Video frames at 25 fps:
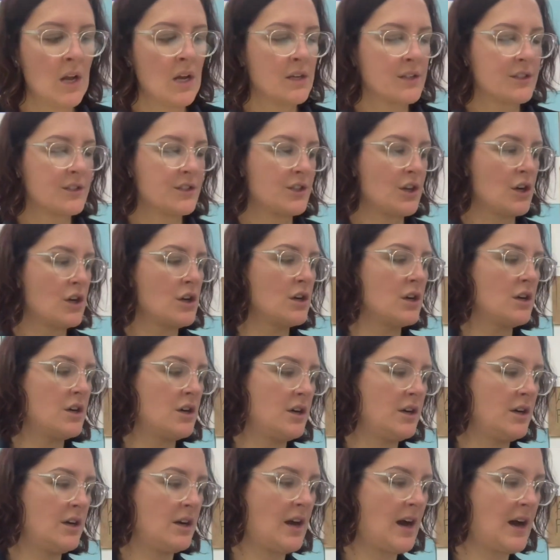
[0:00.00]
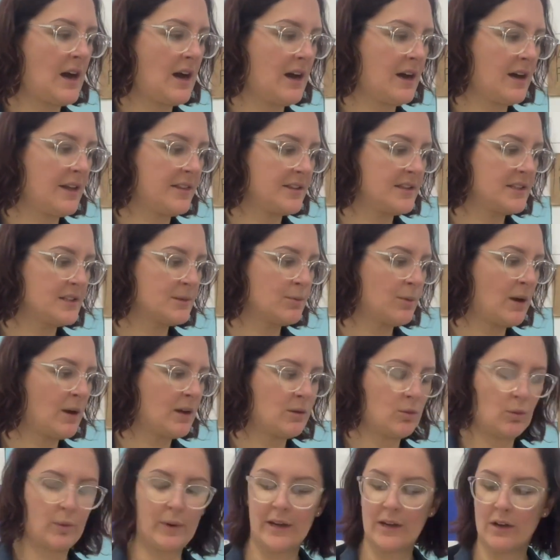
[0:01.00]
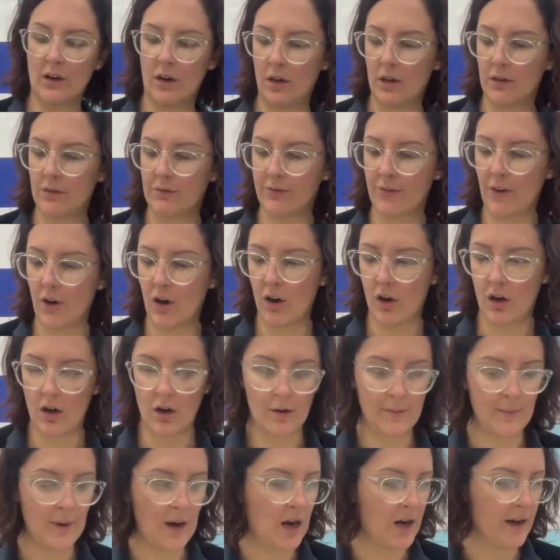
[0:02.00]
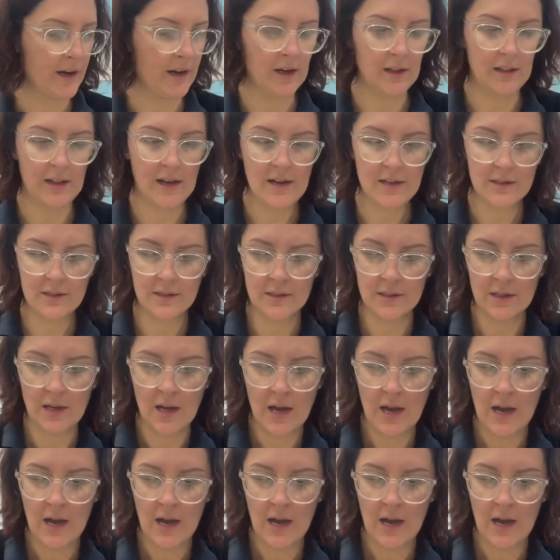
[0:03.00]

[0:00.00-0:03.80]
So this one we got from ILS.